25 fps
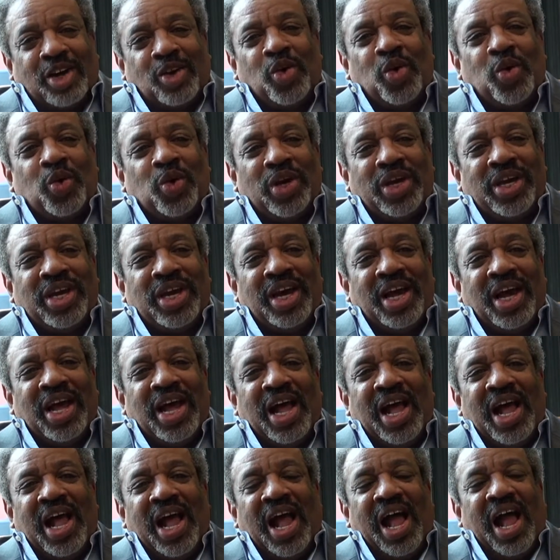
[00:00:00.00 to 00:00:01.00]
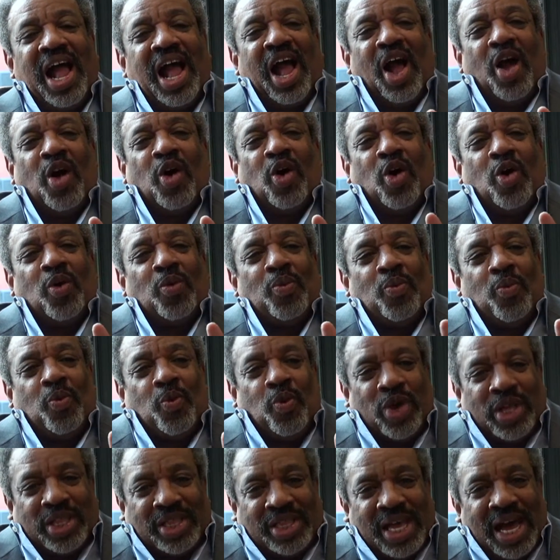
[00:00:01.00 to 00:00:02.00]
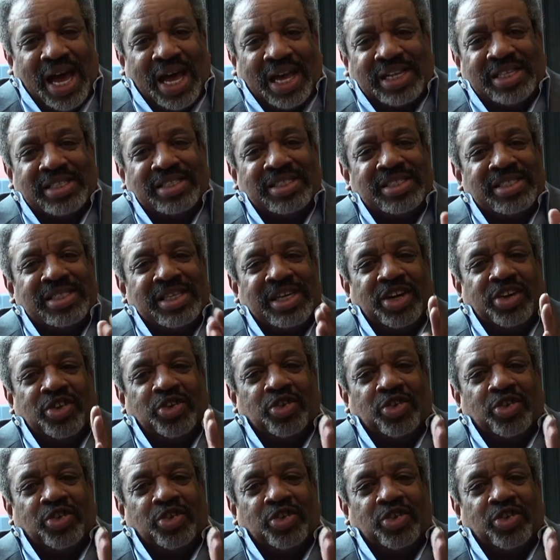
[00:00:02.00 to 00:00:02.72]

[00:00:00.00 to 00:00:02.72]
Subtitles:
Because of that dream and